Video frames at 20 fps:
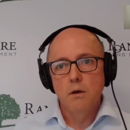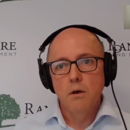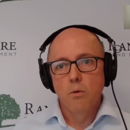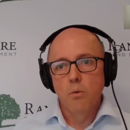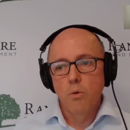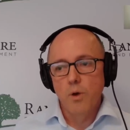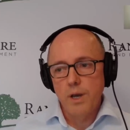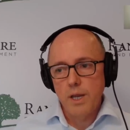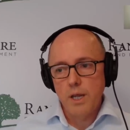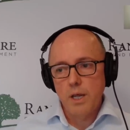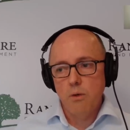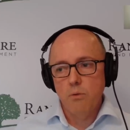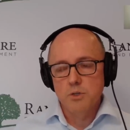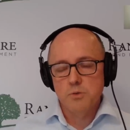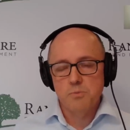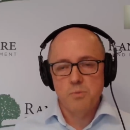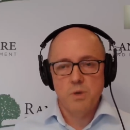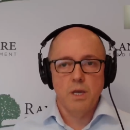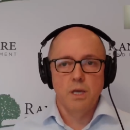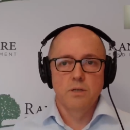when he
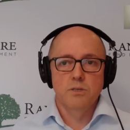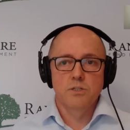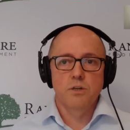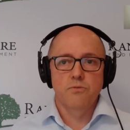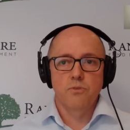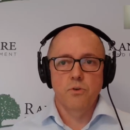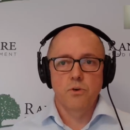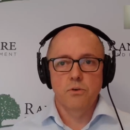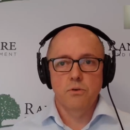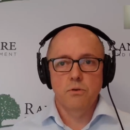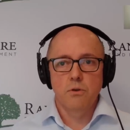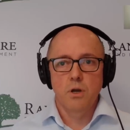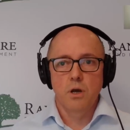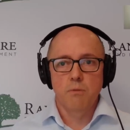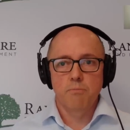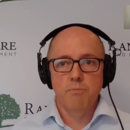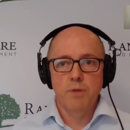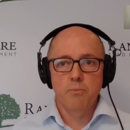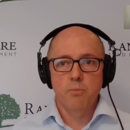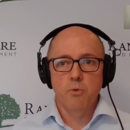was being interviewed, you know,
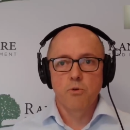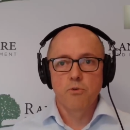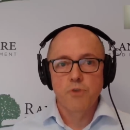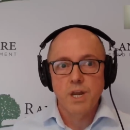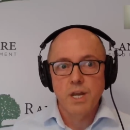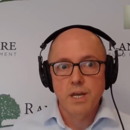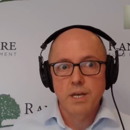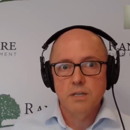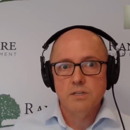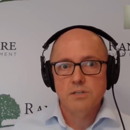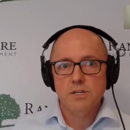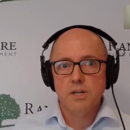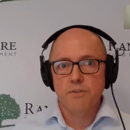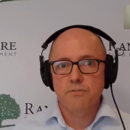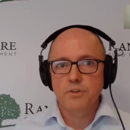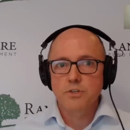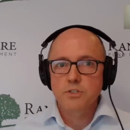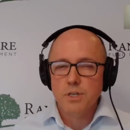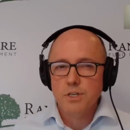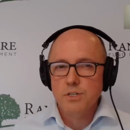and people reading
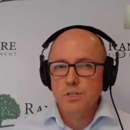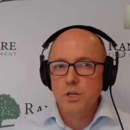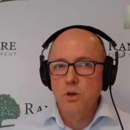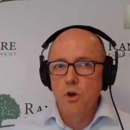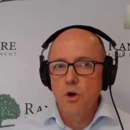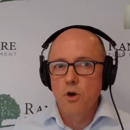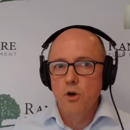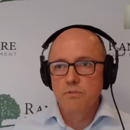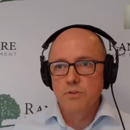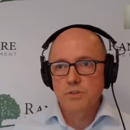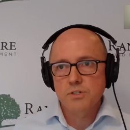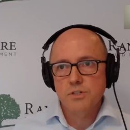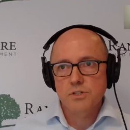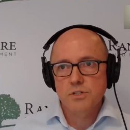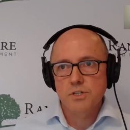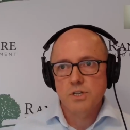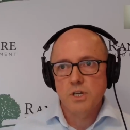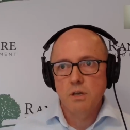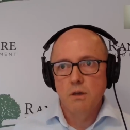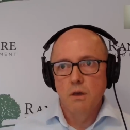stuff into is he nervous?
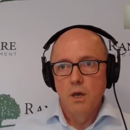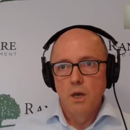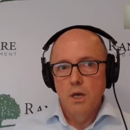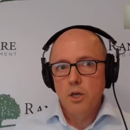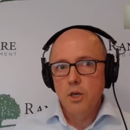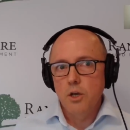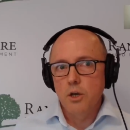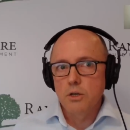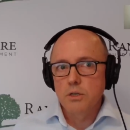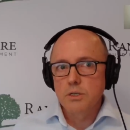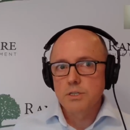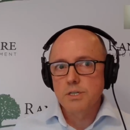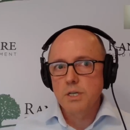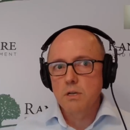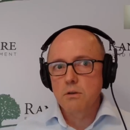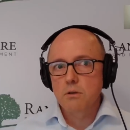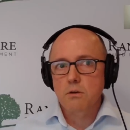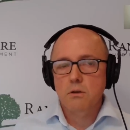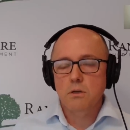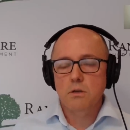Is he, you know, does
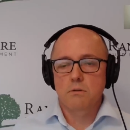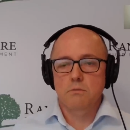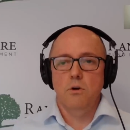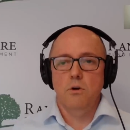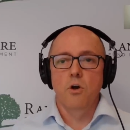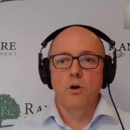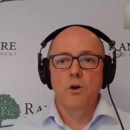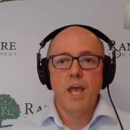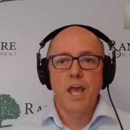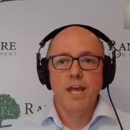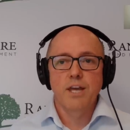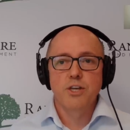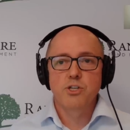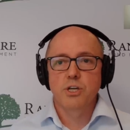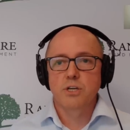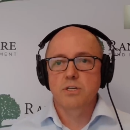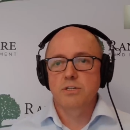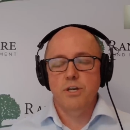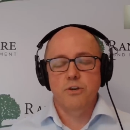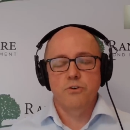he look on edge,
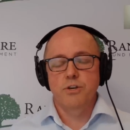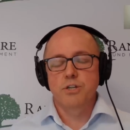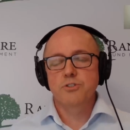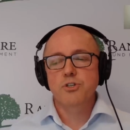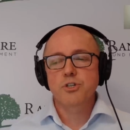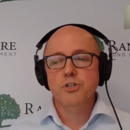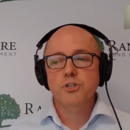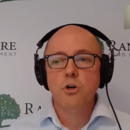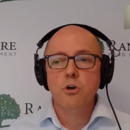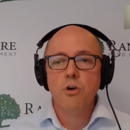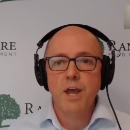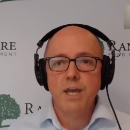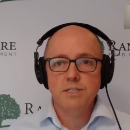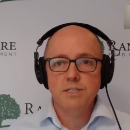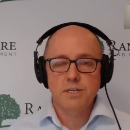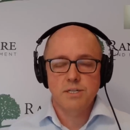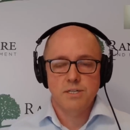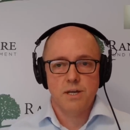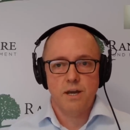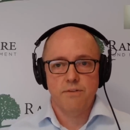etc. It's just
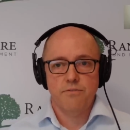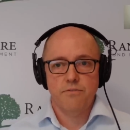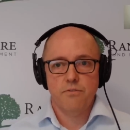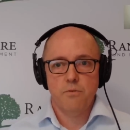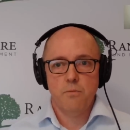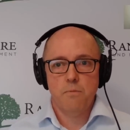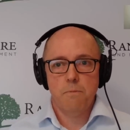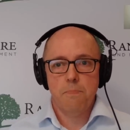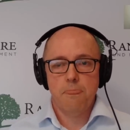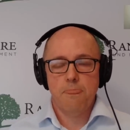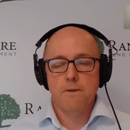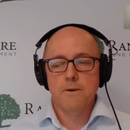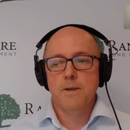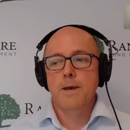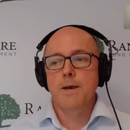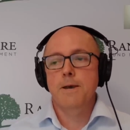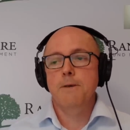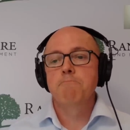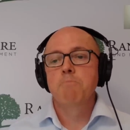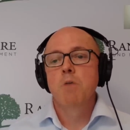crazy stuff.
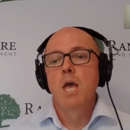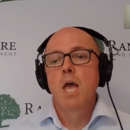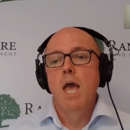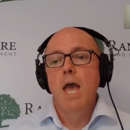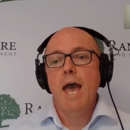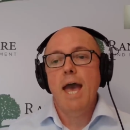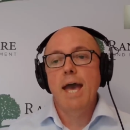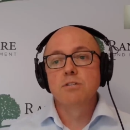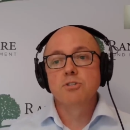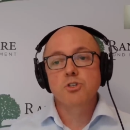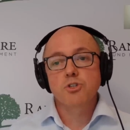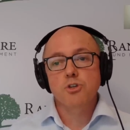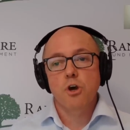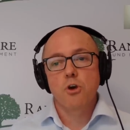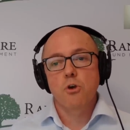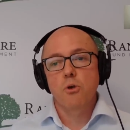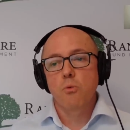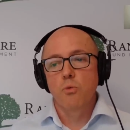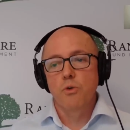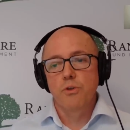Okay. And
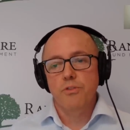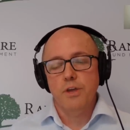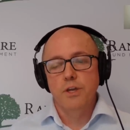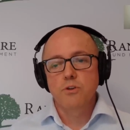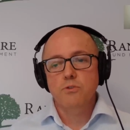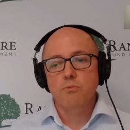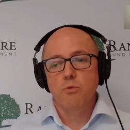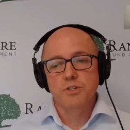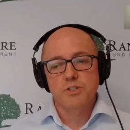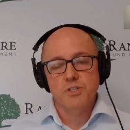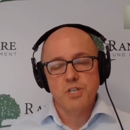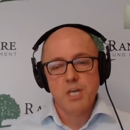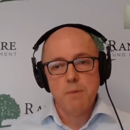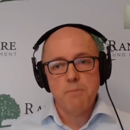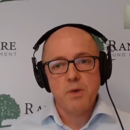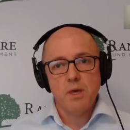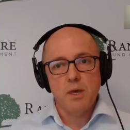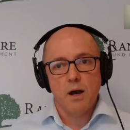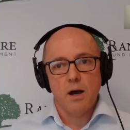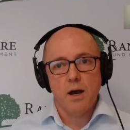so with, in, with
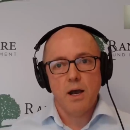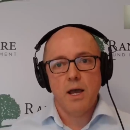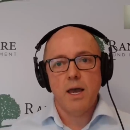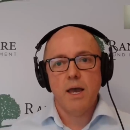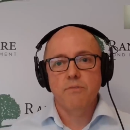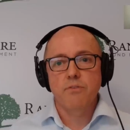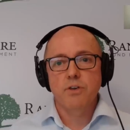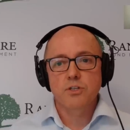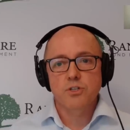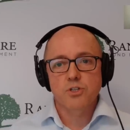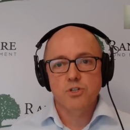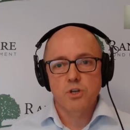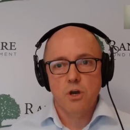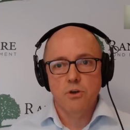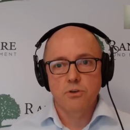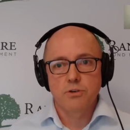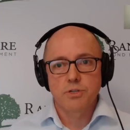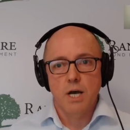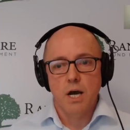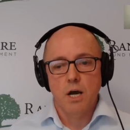CPI having
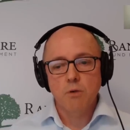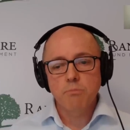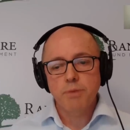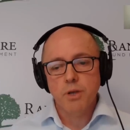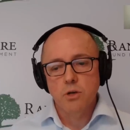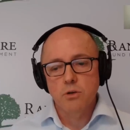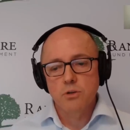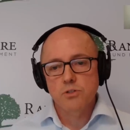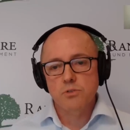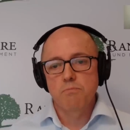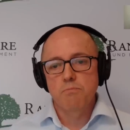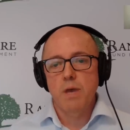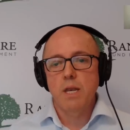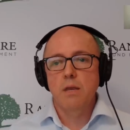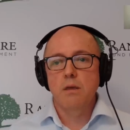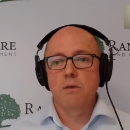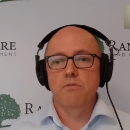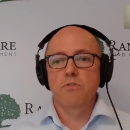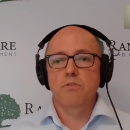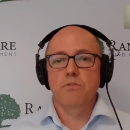slowed down because
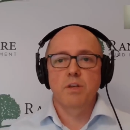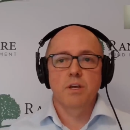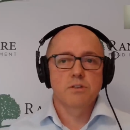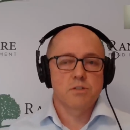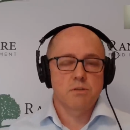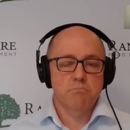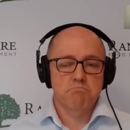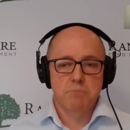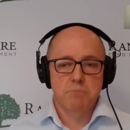many of the things,